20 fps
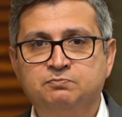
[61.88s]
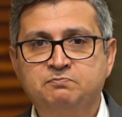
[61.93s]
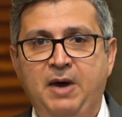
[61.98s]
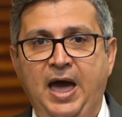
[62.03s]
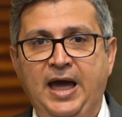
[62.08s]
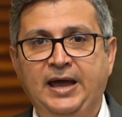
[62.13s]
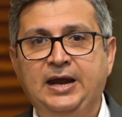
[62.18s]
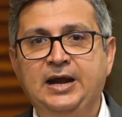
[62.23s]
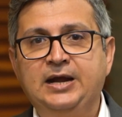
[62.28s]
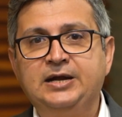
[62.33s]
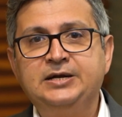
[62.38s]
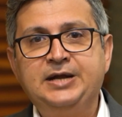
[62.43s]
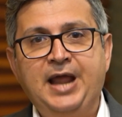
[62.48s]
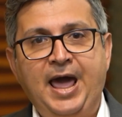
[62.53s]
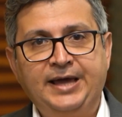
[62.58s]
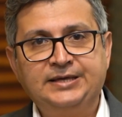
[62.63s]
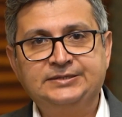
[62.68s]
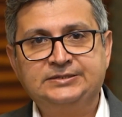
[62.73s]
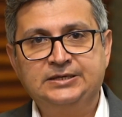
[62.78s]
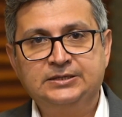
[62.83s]
back-end
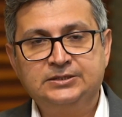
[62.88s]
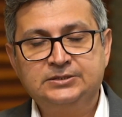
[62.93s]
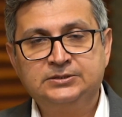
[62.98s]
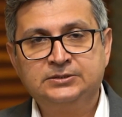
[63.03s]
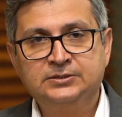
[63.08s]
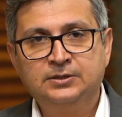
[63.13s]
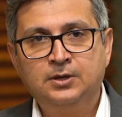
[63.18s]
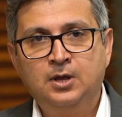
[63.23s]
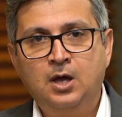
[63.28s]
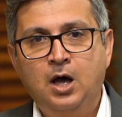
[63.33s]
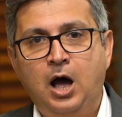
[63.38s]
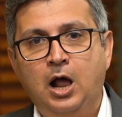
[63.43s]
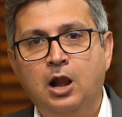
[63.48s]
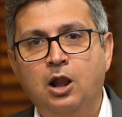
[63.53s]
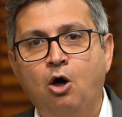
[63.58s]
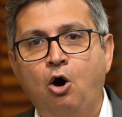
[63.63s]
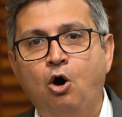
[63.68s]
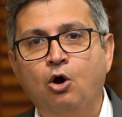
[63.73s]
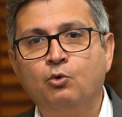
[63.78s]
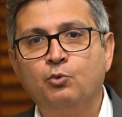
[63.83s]
taxes
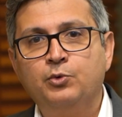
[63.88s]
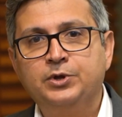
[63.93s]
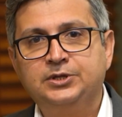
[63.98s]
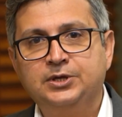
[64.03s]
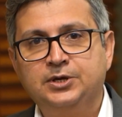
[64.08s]
along with